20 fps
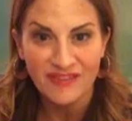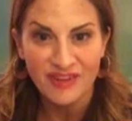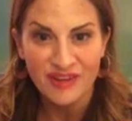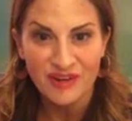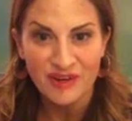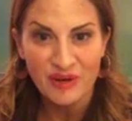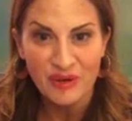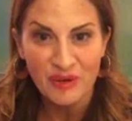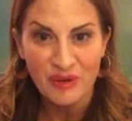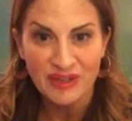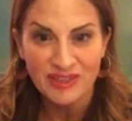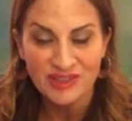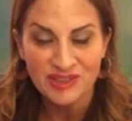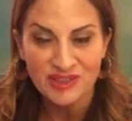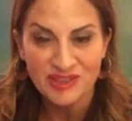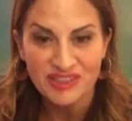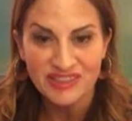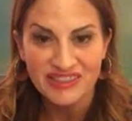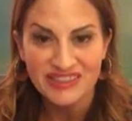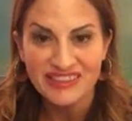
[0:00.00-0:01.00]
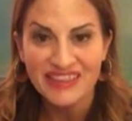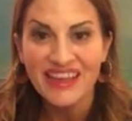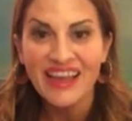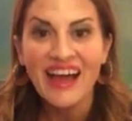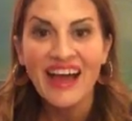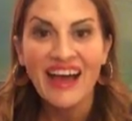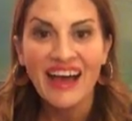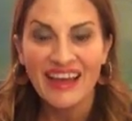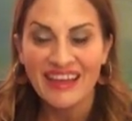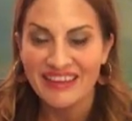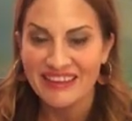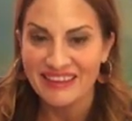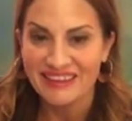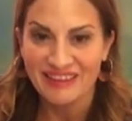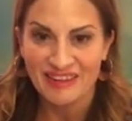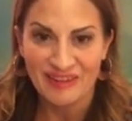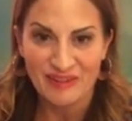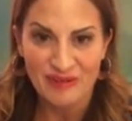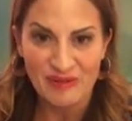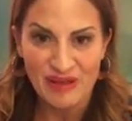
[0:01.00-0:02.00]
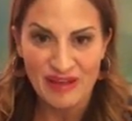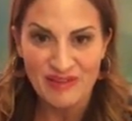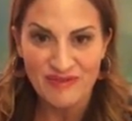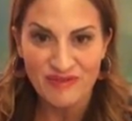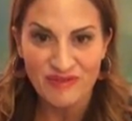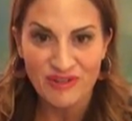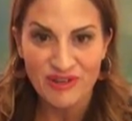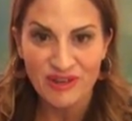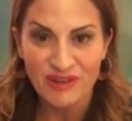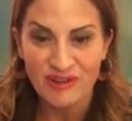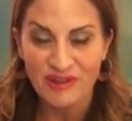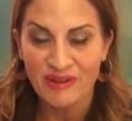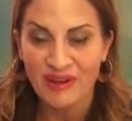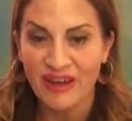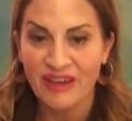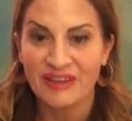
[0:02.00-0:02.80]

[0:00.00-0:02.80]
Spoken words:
of your questions. I cannot wait for you.